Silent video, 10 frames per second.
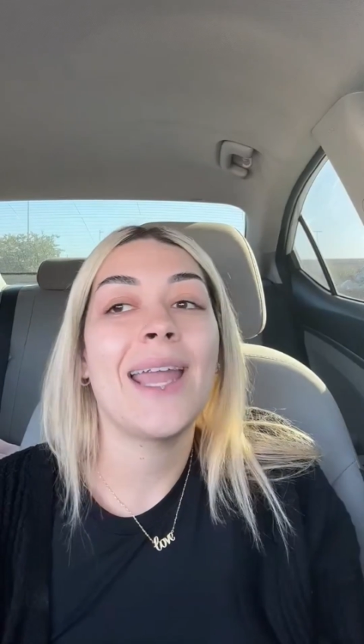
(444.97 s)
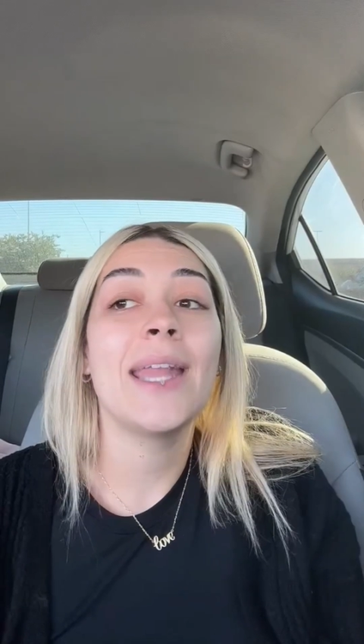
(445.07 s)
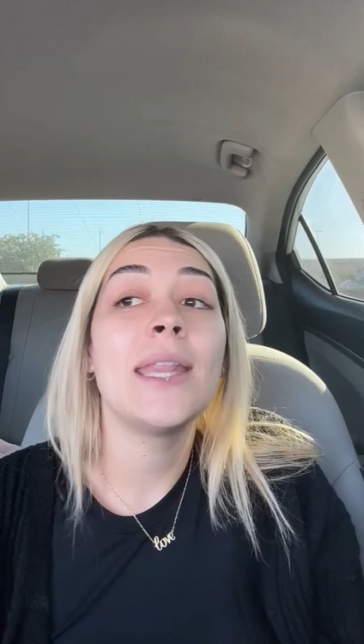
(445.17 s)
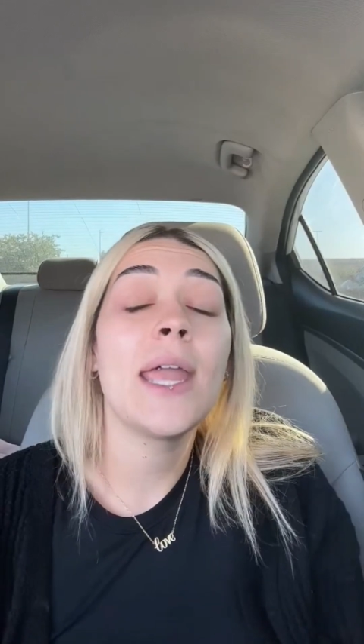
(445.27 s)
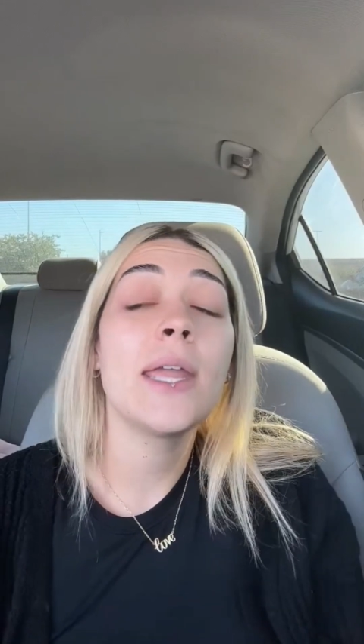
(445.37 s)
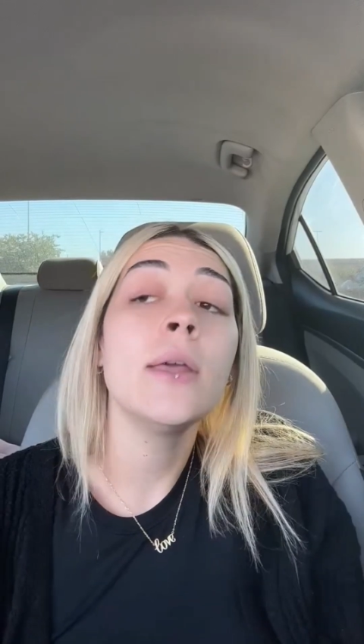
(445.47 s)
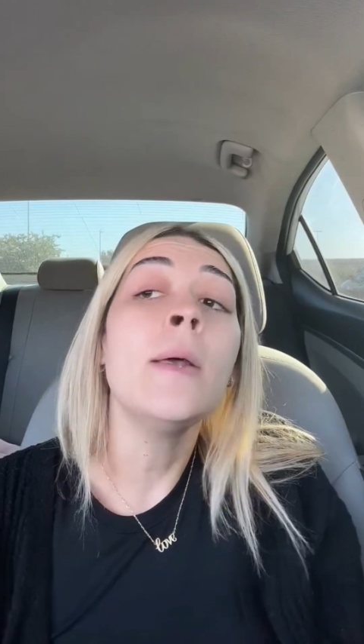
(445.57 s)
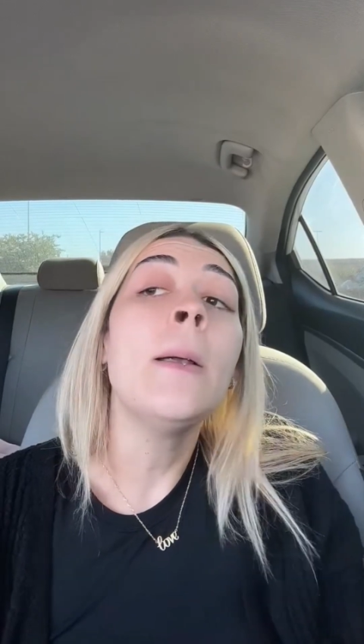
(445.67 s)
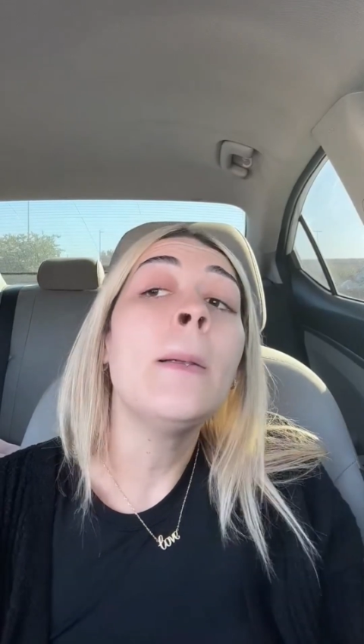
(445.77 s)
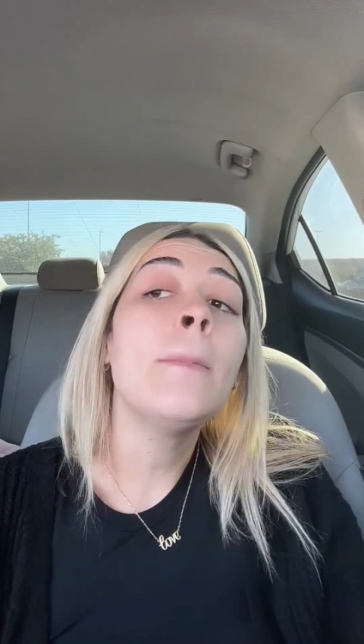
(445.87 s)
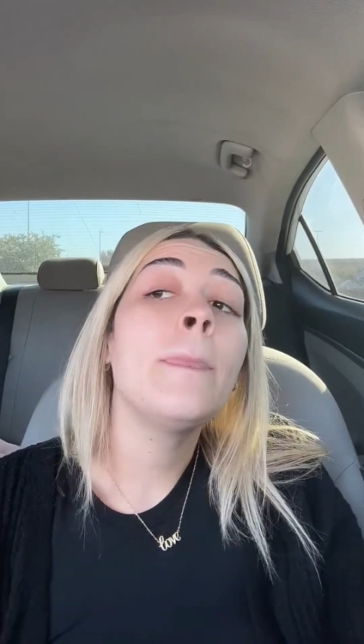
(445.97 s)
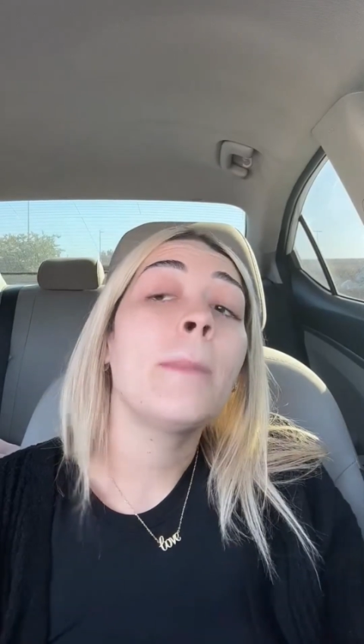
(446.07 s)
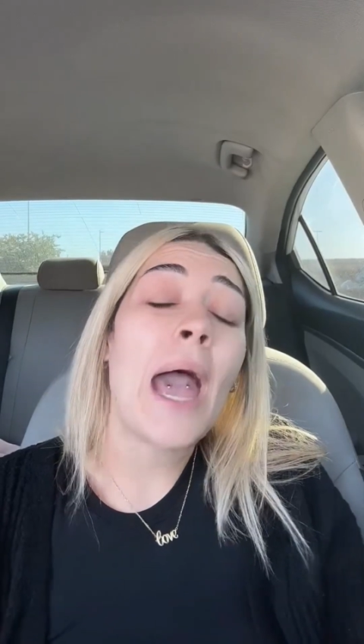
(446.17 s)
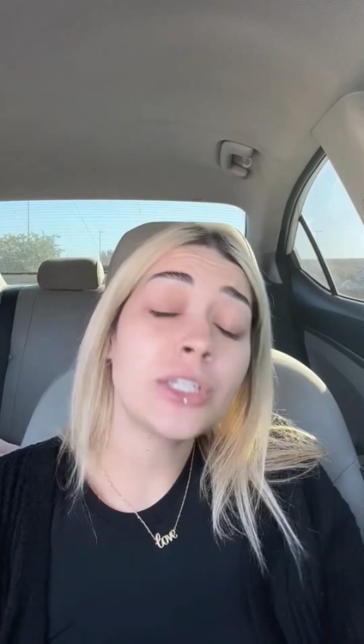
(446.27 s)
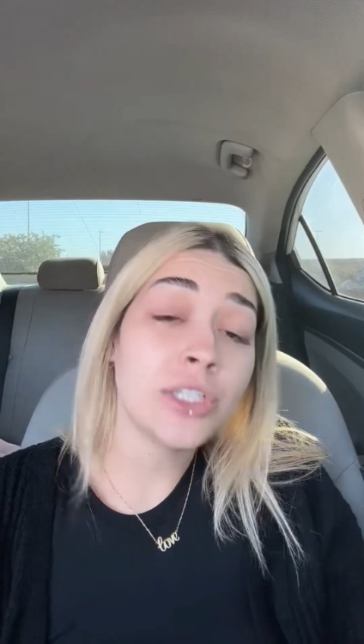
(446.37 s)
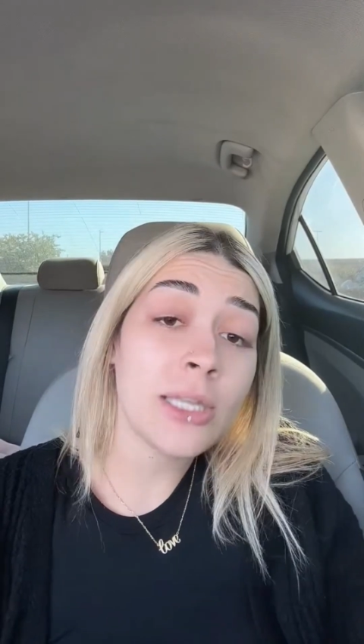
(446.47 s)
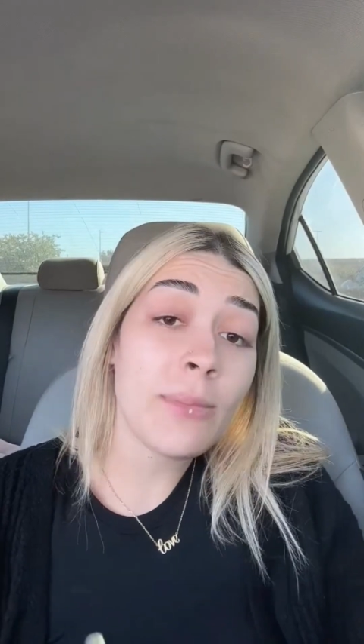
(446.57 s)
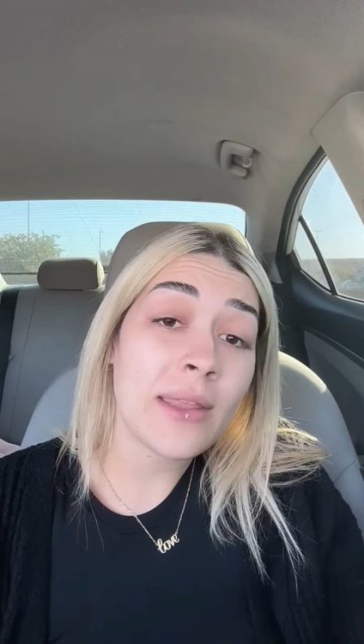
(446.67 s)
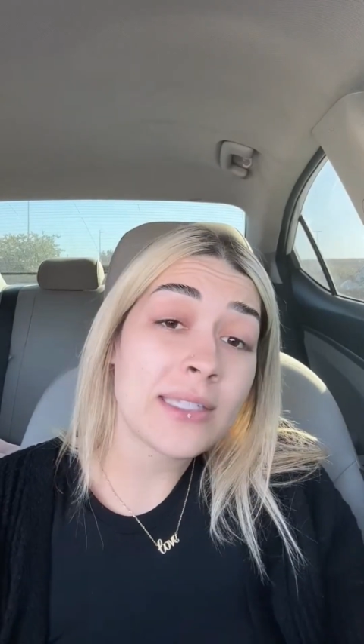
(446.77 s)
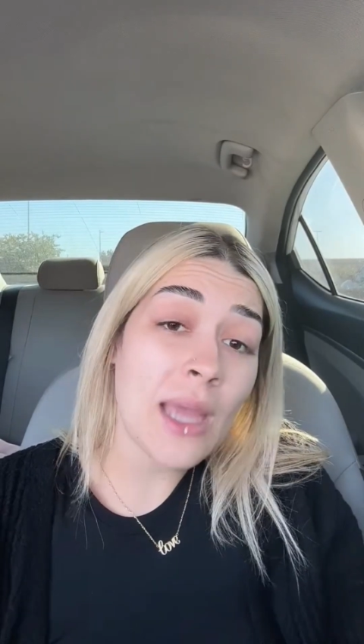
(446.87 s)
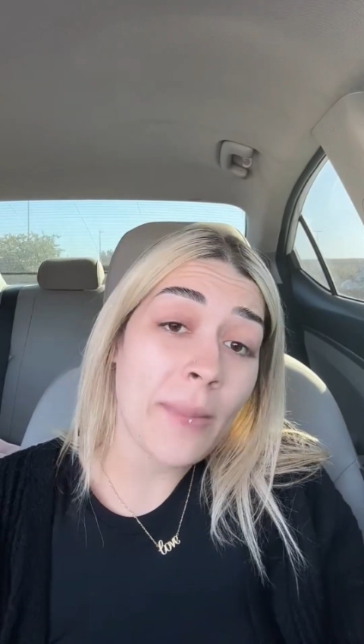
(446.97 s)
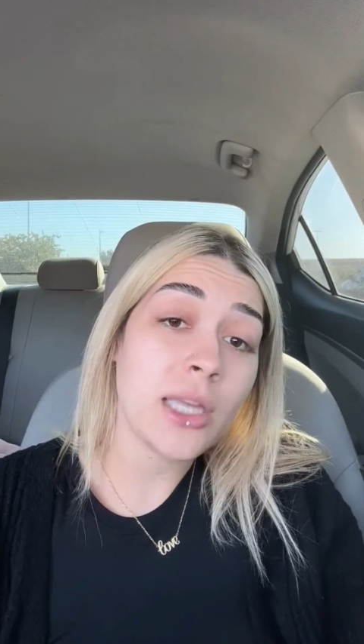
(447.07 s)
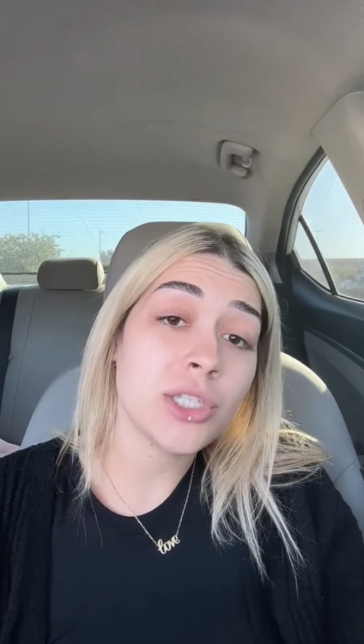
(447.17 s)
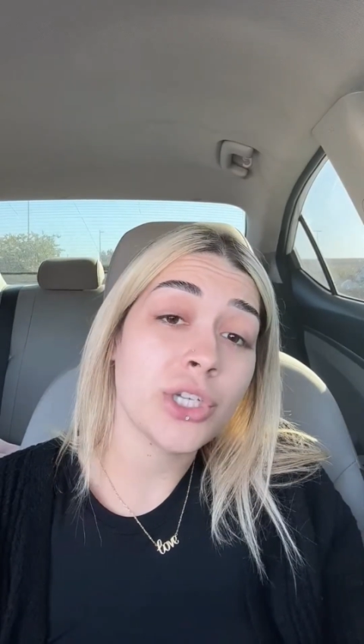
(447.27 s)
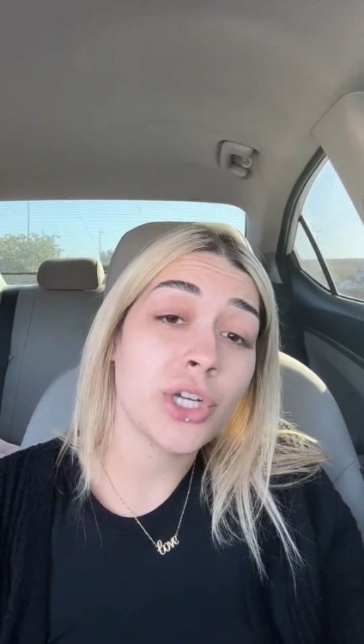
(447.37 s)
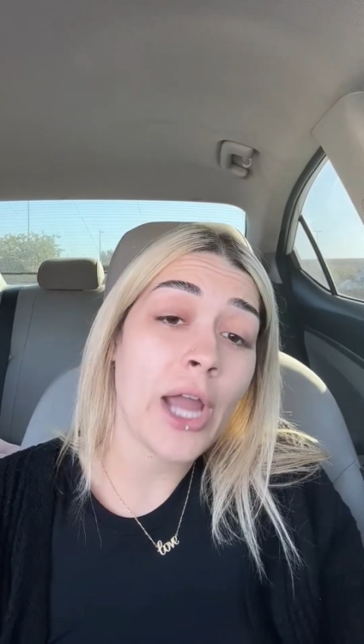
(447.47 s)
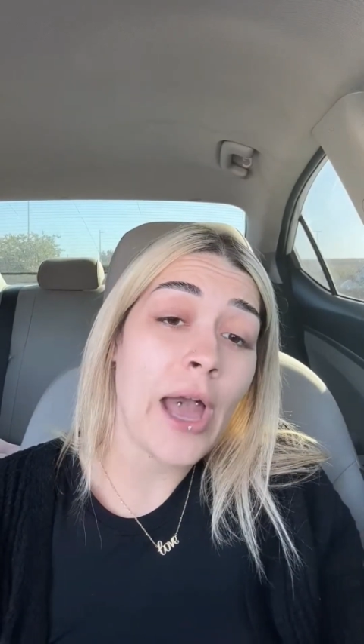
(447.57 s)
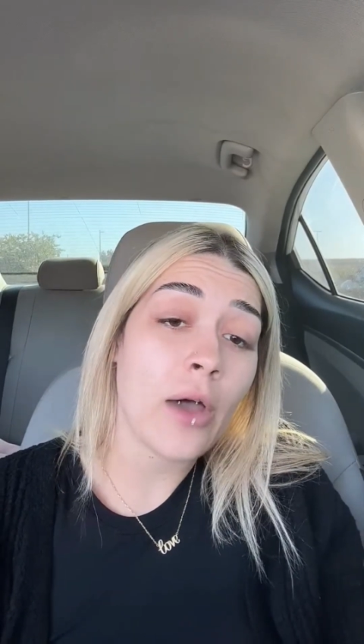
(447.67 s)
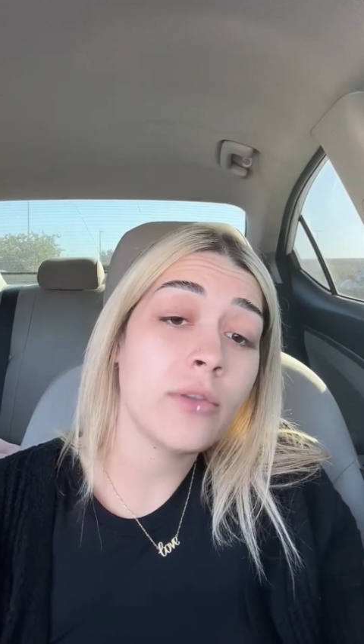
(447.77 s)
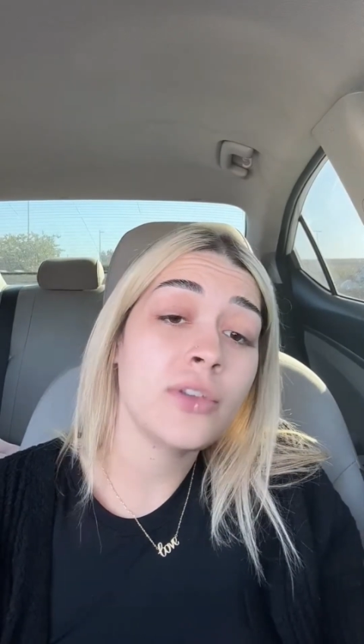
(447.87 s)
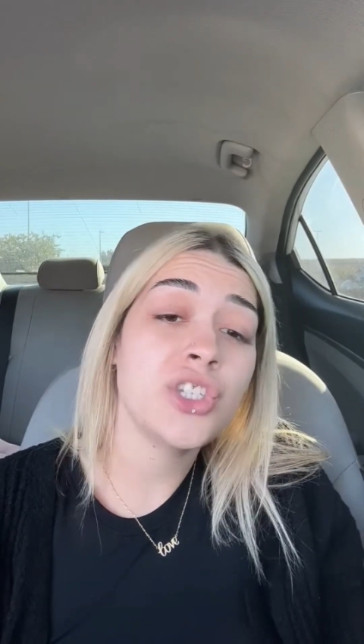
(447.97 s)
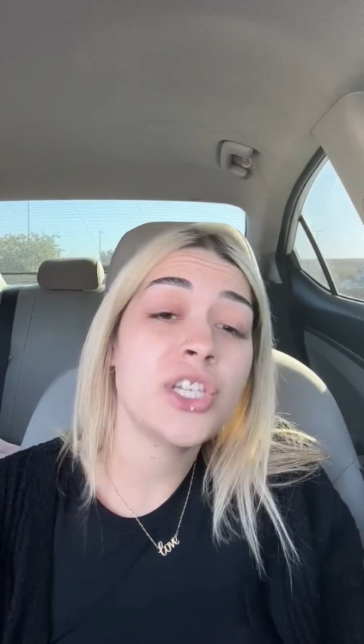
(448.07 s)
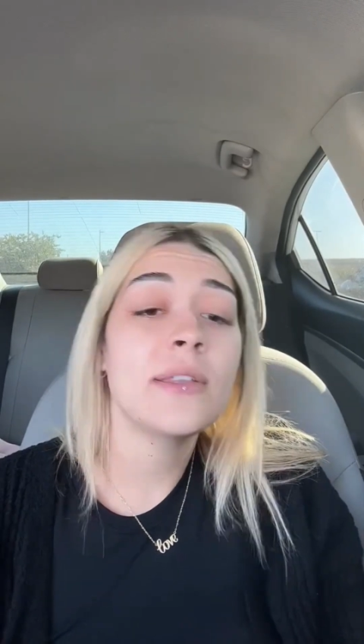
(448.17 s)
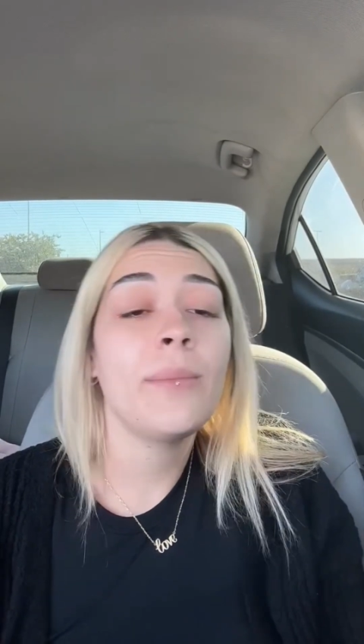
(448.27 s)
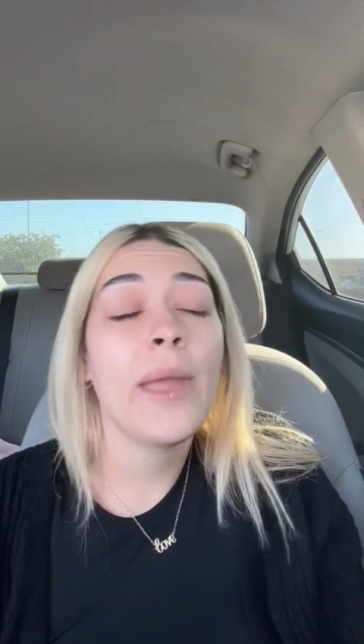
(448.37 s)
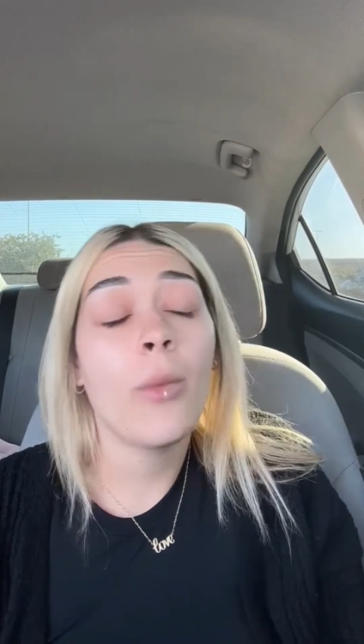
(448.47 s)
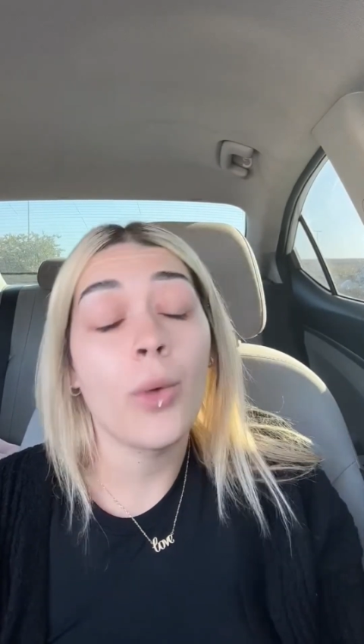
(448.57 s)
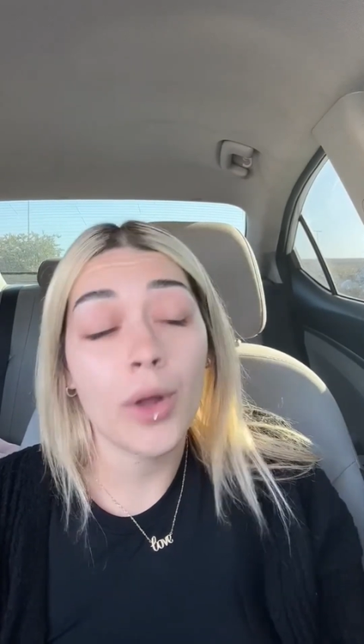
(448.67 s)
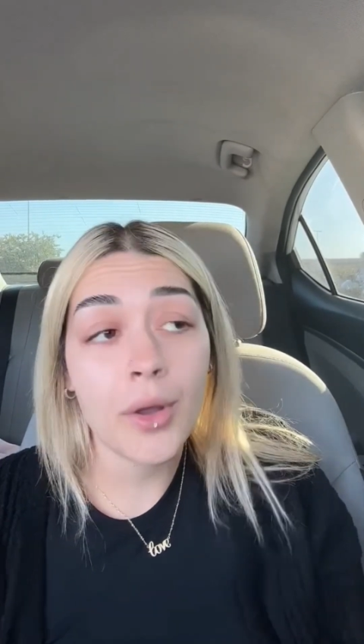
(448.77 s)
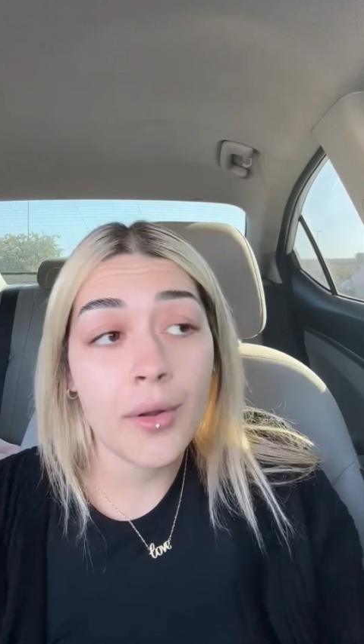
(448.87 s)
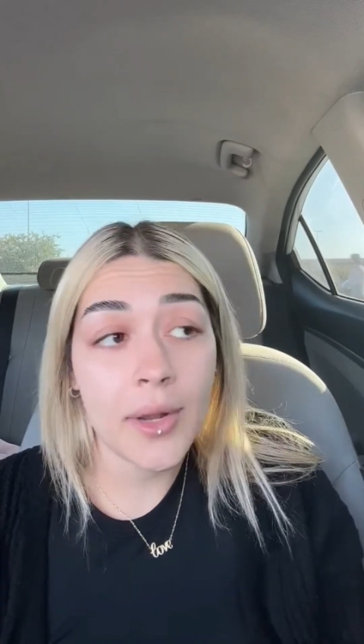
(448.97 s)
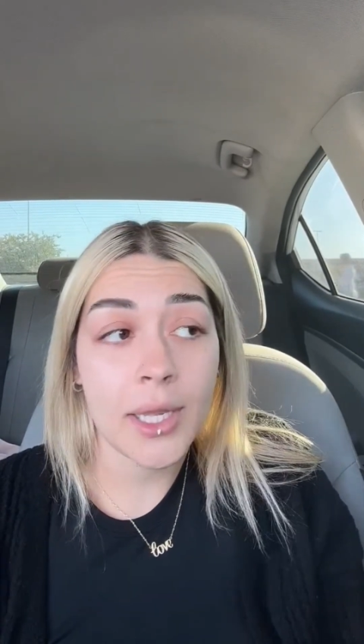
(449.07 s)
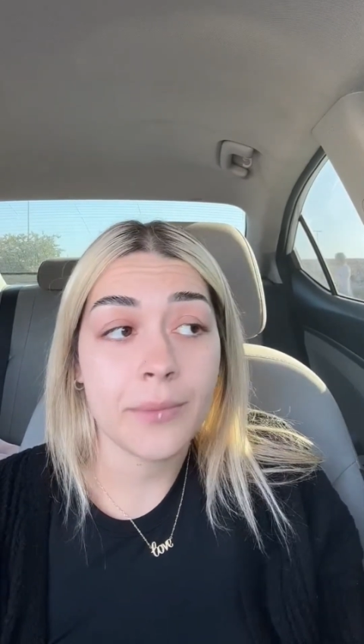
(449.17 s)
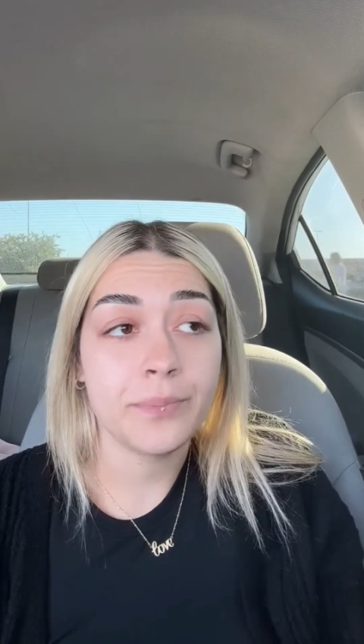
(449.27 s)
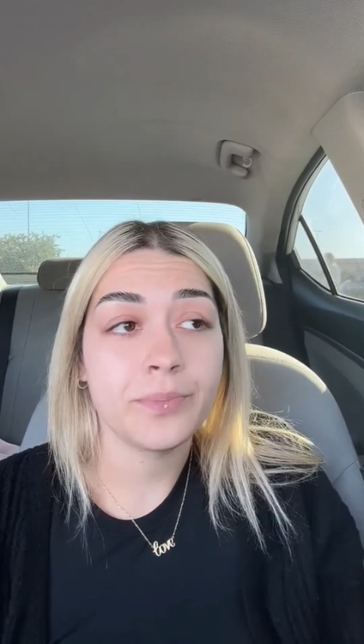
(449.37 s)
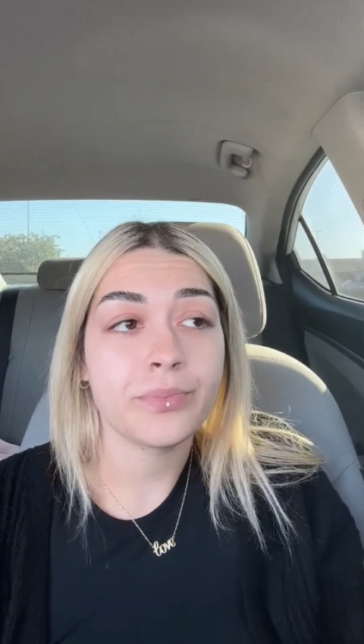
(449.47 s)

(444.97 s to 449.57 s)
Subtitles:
And then, actually, by the time I get to her house, she's going to be at work already.